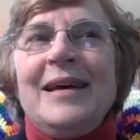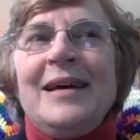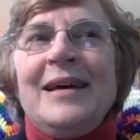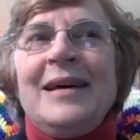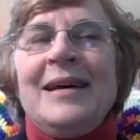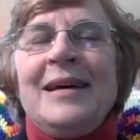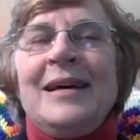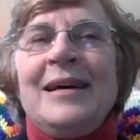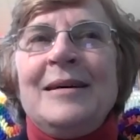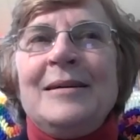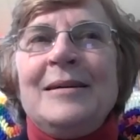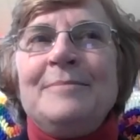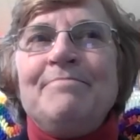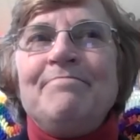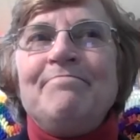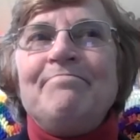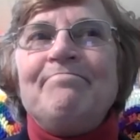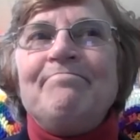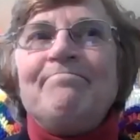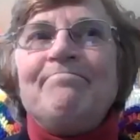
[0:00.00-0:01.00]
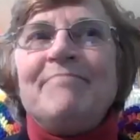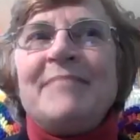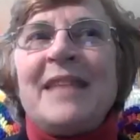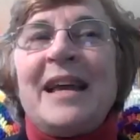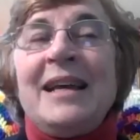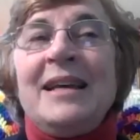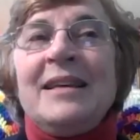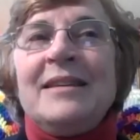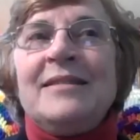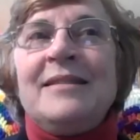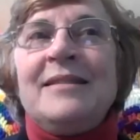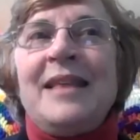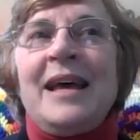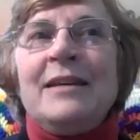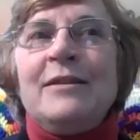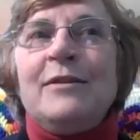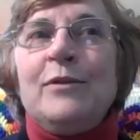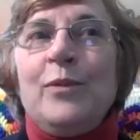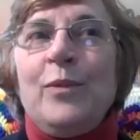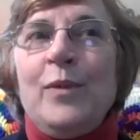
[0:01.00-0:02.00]
I guess
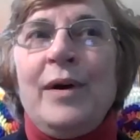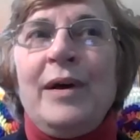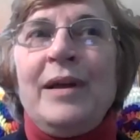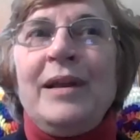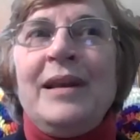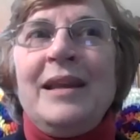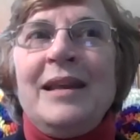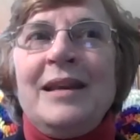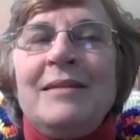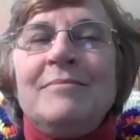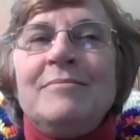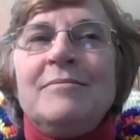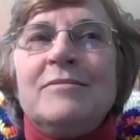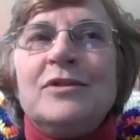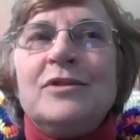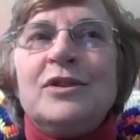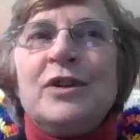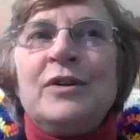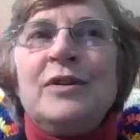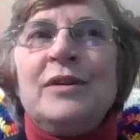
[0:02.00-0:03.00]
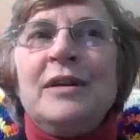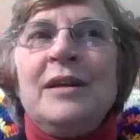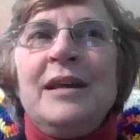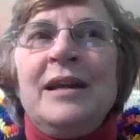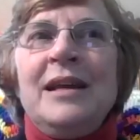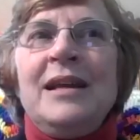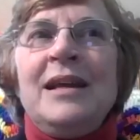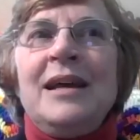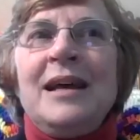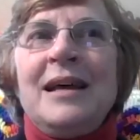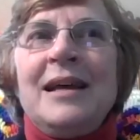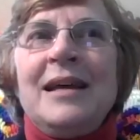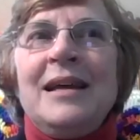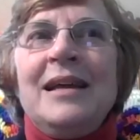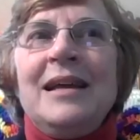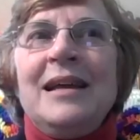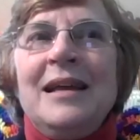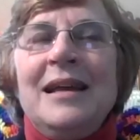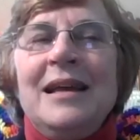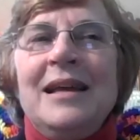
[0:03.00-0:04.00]
that's one, and certainly
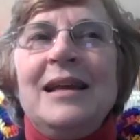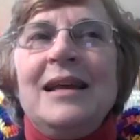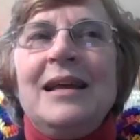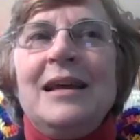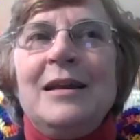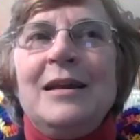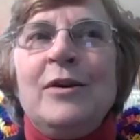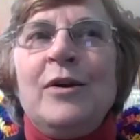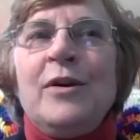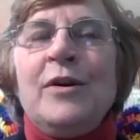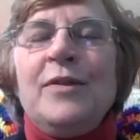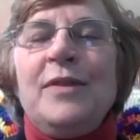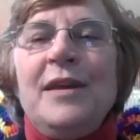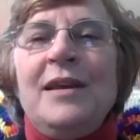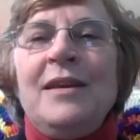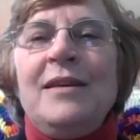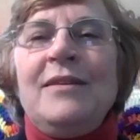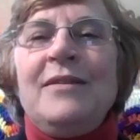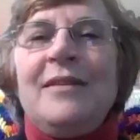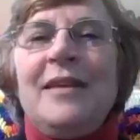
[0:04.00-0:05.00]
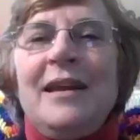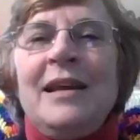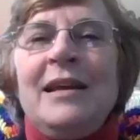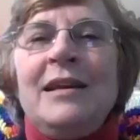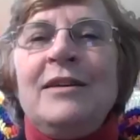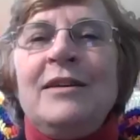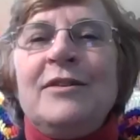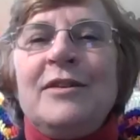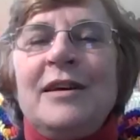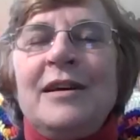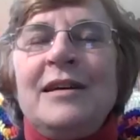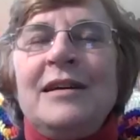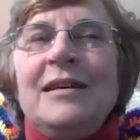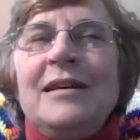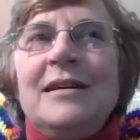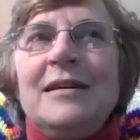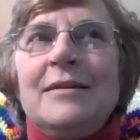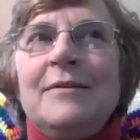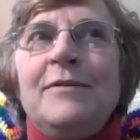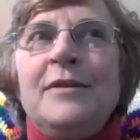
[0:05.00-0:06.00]
Northeast Asia,
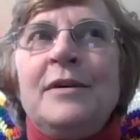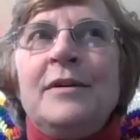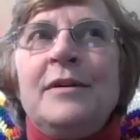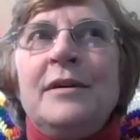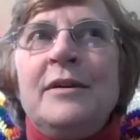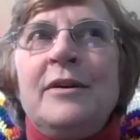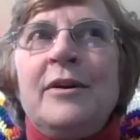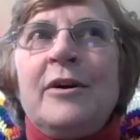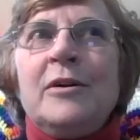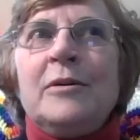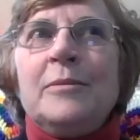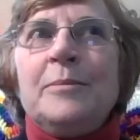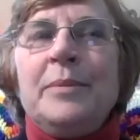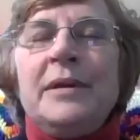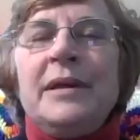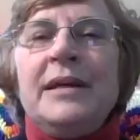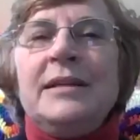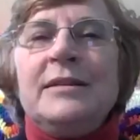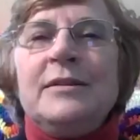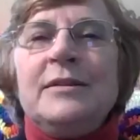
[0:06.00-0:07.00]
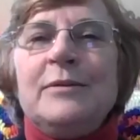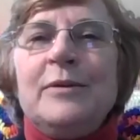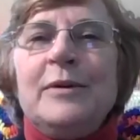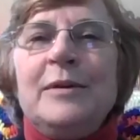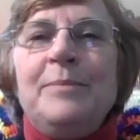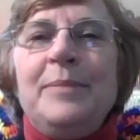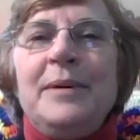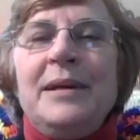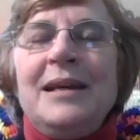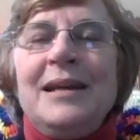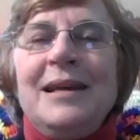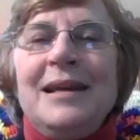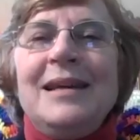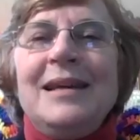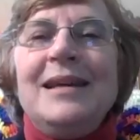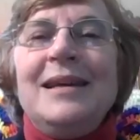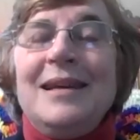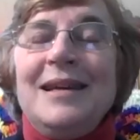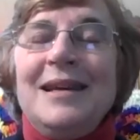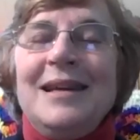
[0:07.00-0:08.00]
very dark place, would be
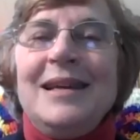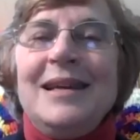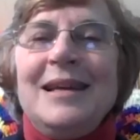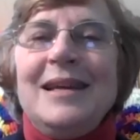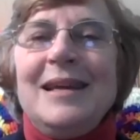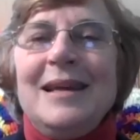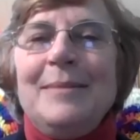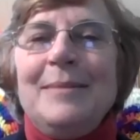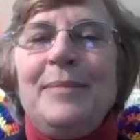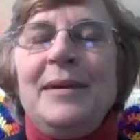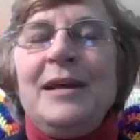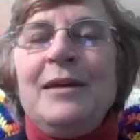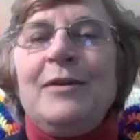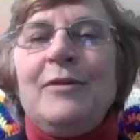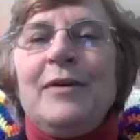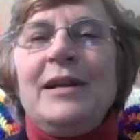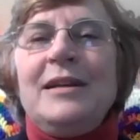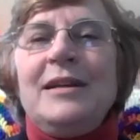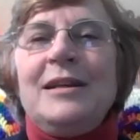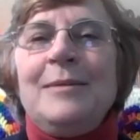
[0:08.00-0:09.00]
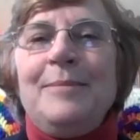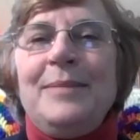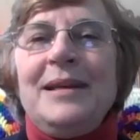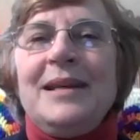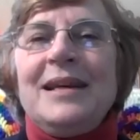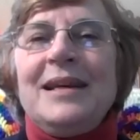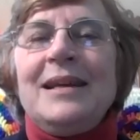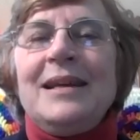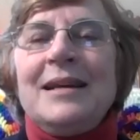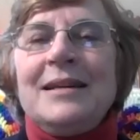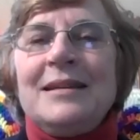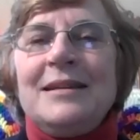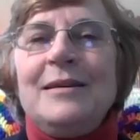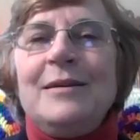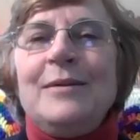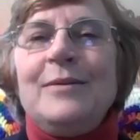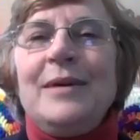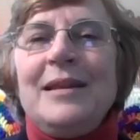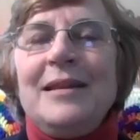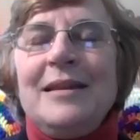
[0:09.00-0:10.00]
great to be
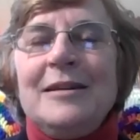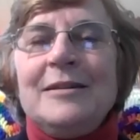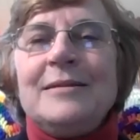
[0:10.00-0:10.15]
connected with.